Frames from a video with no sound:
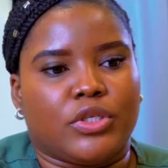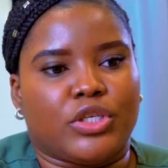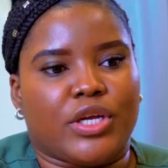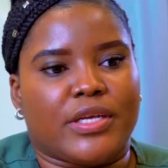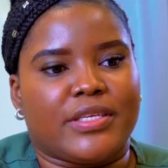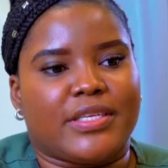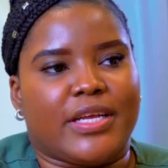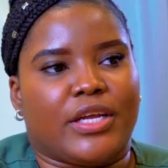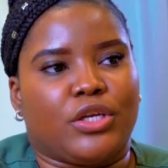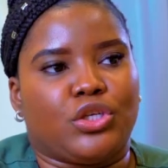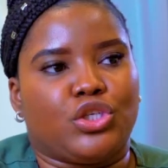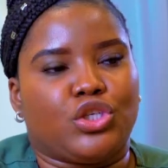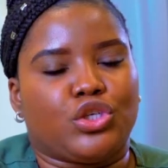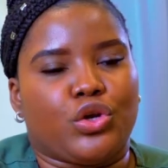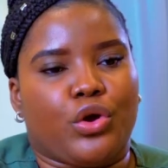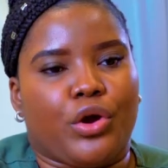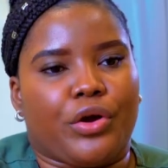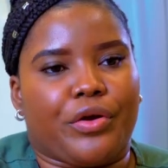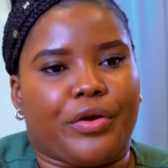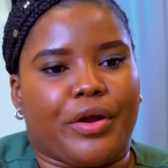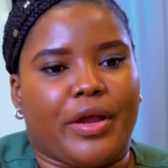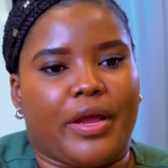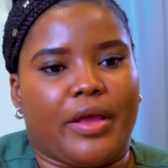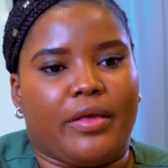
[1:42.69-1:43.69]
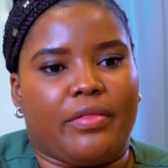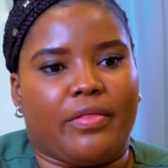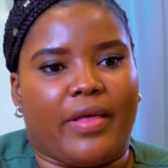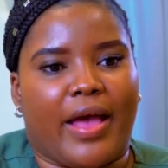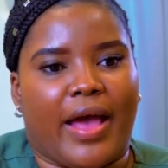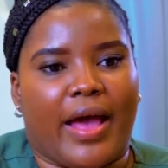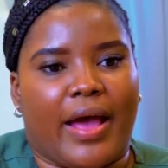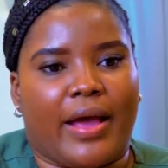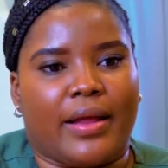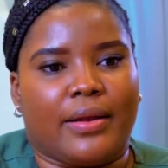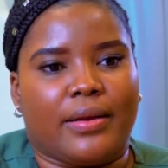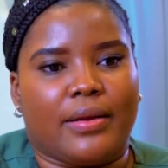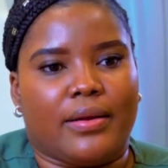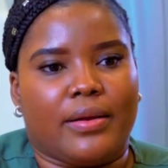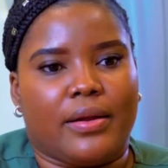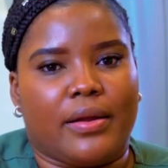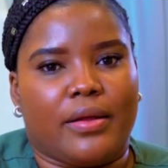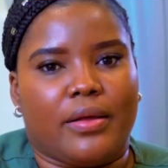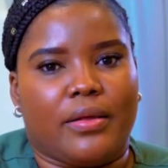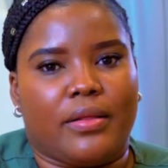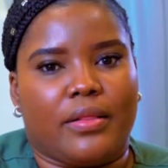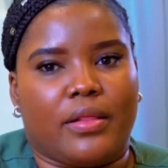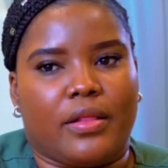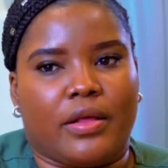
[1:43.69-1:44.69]
just ensuring that
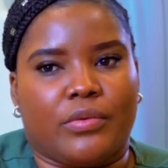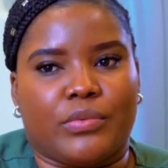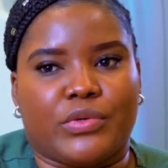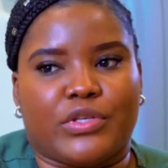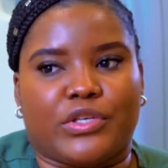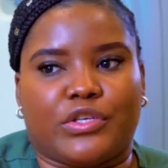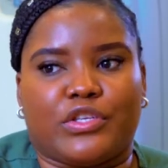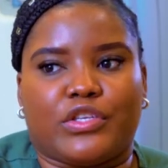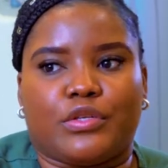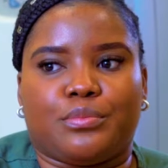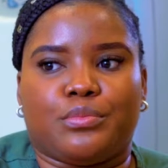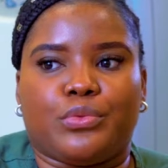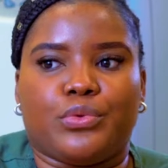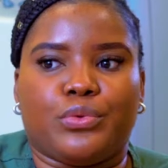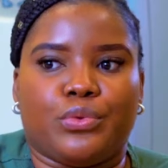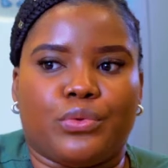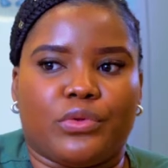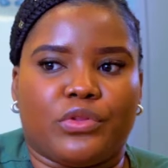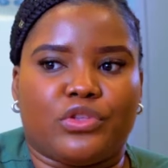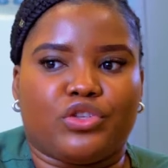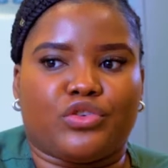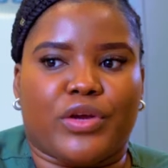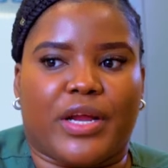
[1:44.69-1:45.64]
there was a smooth